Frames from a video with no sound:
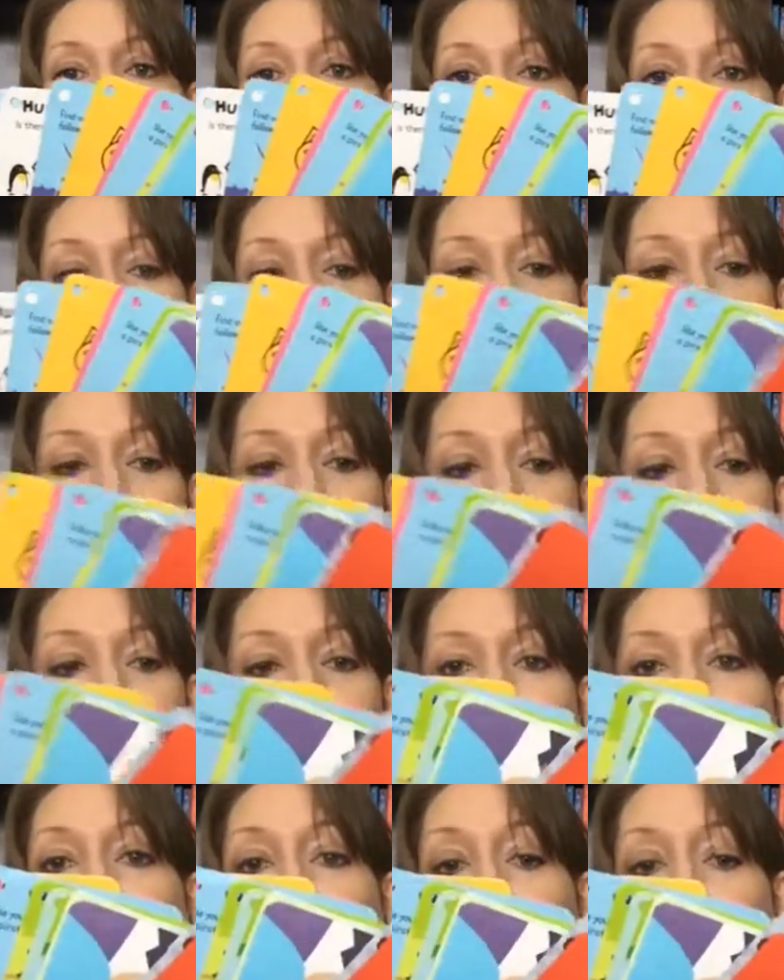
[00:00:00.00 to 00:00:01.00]
And again,
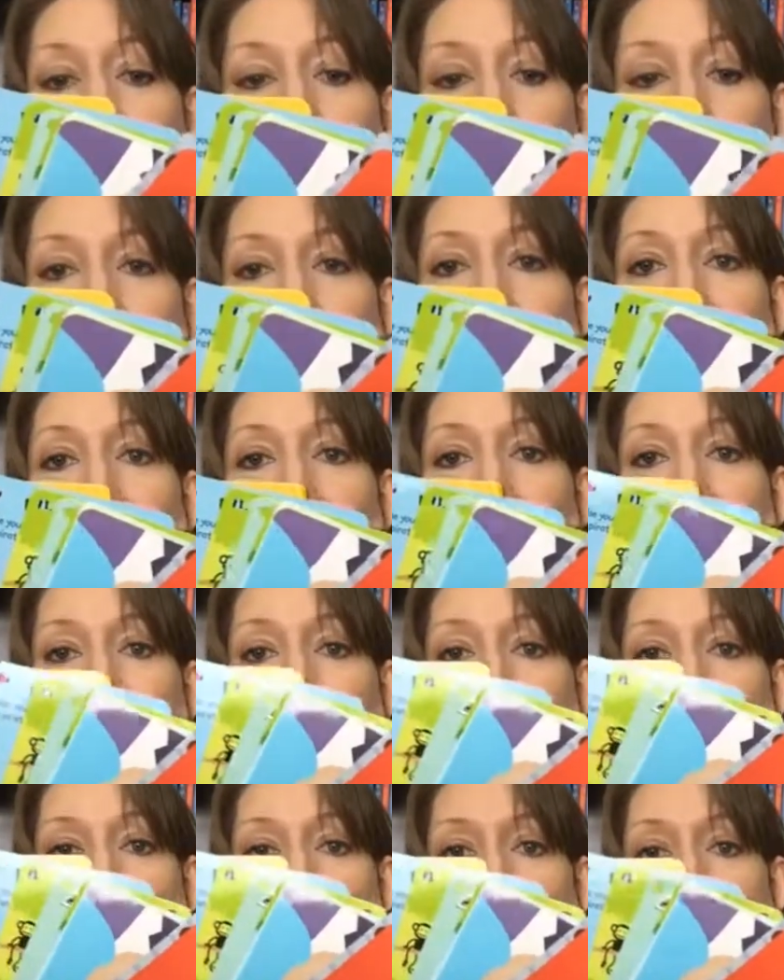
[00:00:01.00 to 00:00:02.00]
they are wiped clean
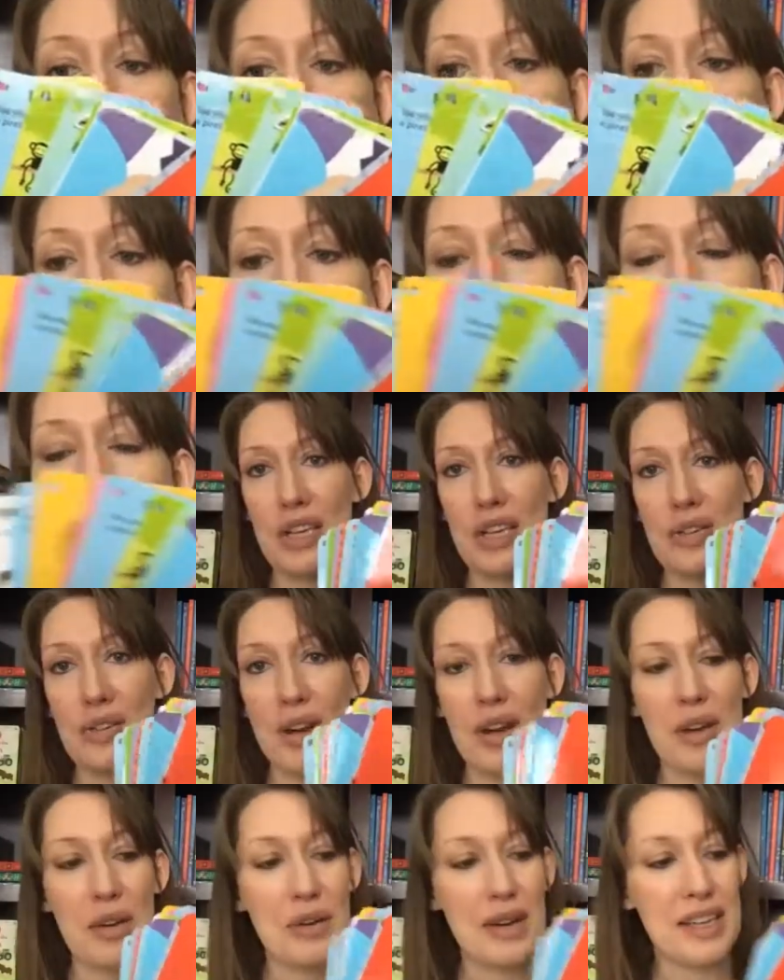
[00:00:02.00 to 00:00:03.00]
with their
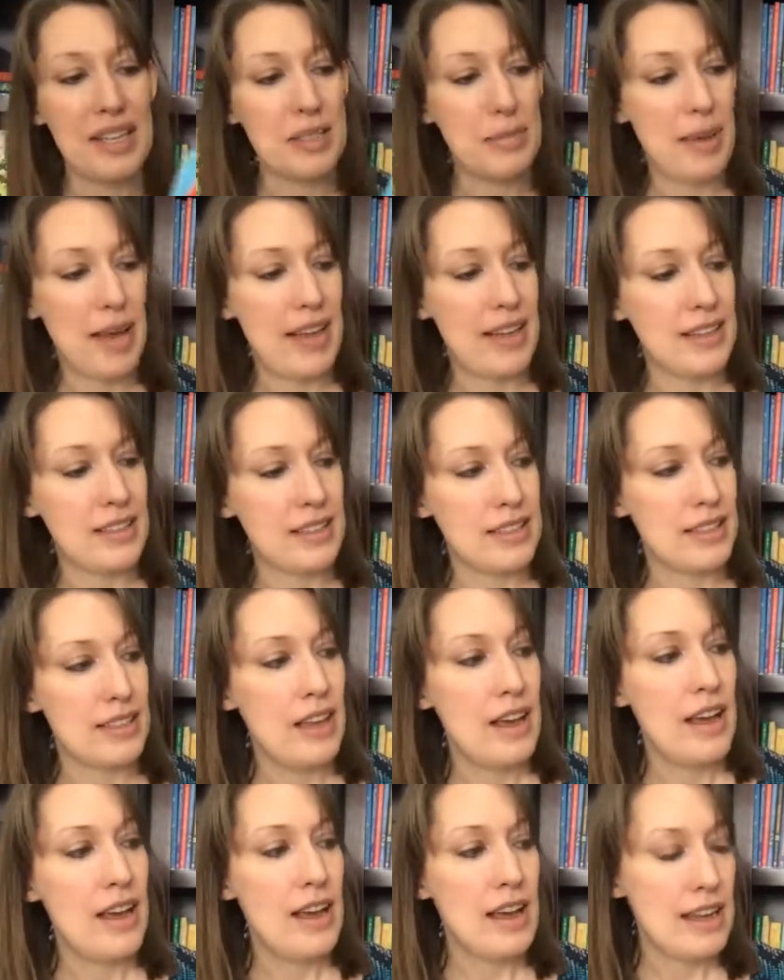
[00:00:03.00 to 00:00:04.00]
dry erase pens.
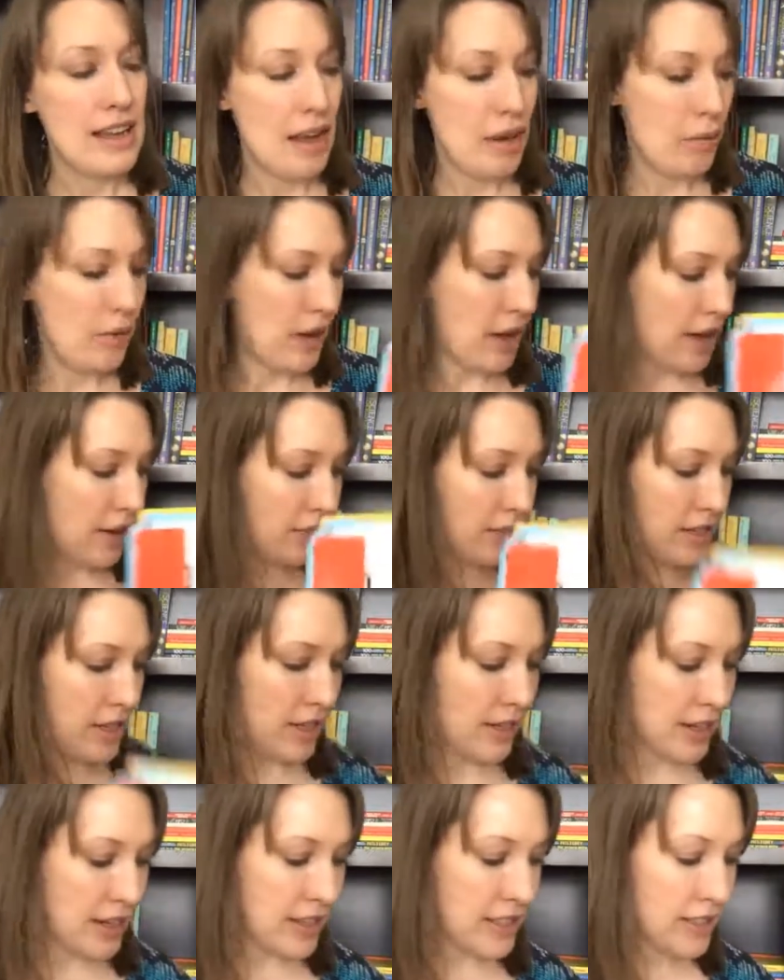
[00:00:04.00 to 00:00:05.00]
Now what I've
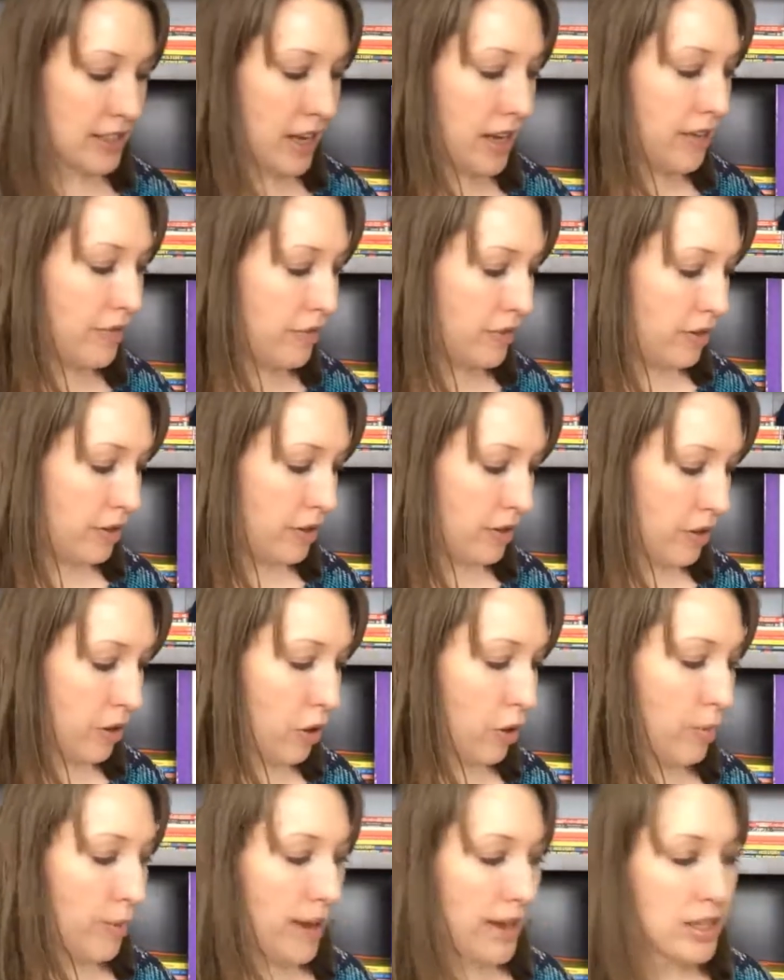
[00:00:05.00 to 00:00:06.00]
done is I've
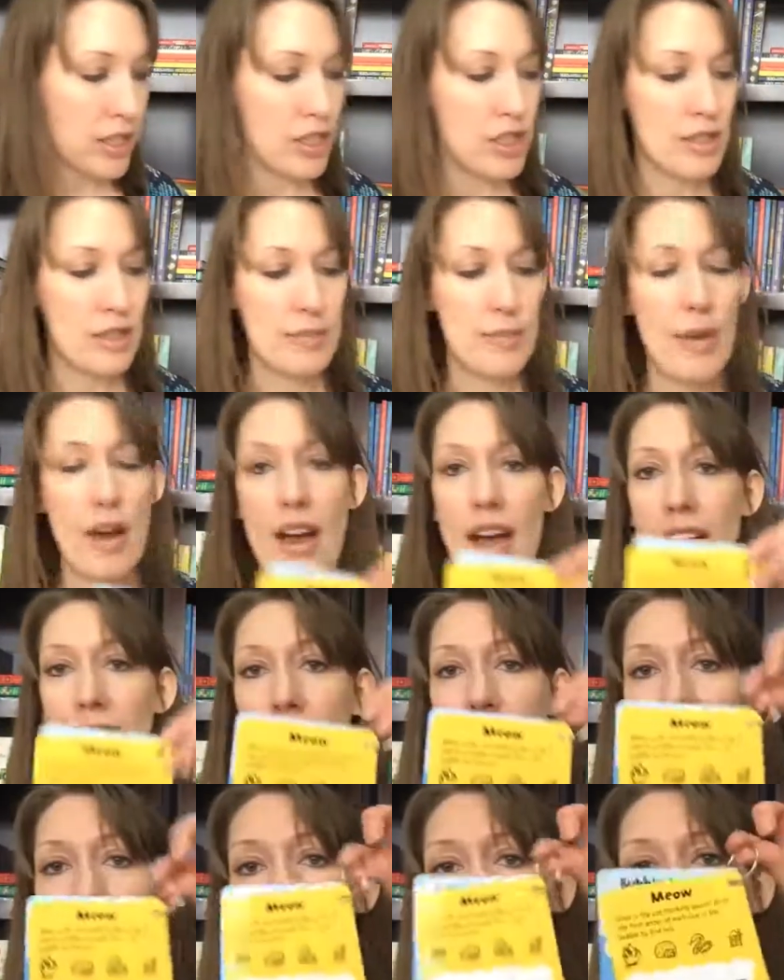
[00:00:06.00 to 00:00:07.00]
hole punched
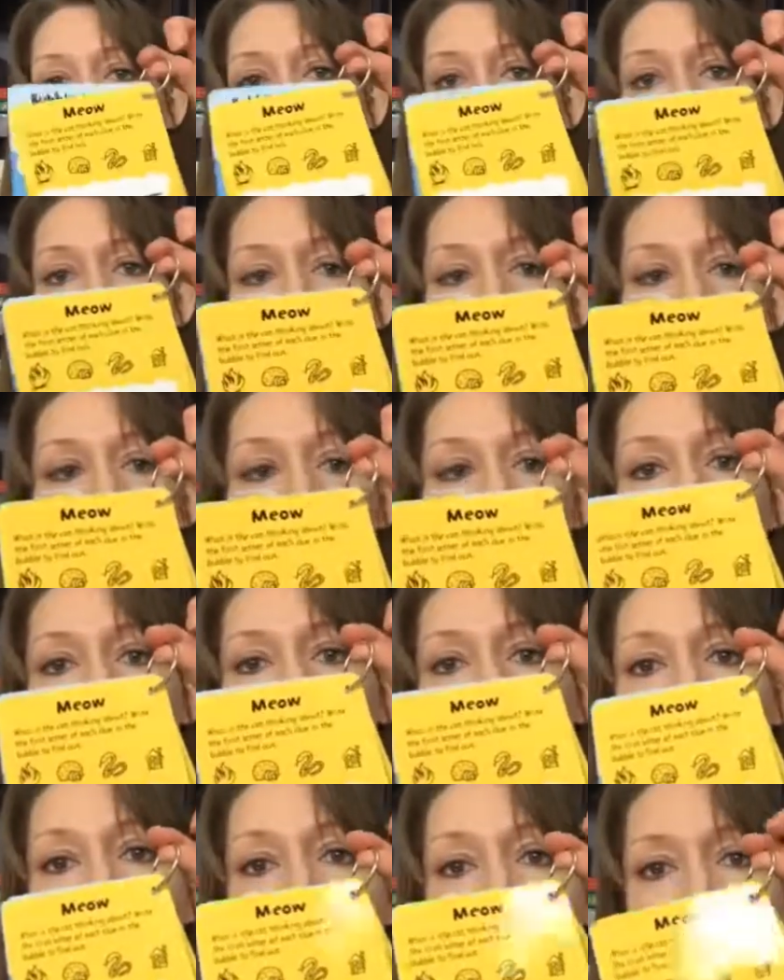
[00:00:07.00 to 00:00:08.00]
mine, and then
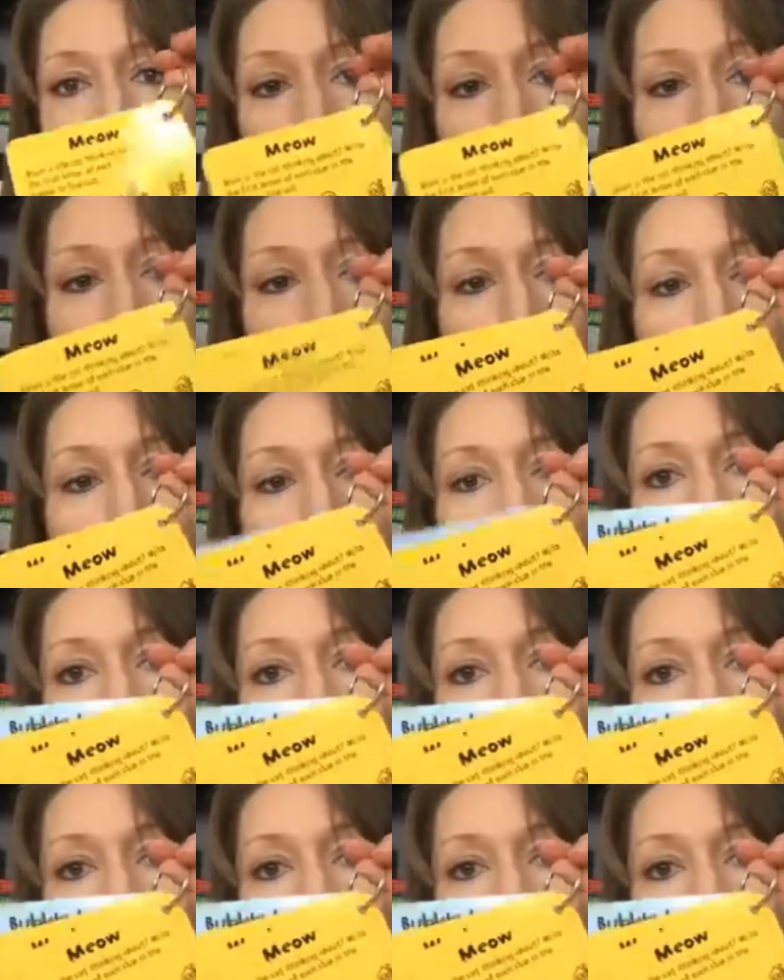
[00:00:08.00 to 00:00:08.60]
I've put a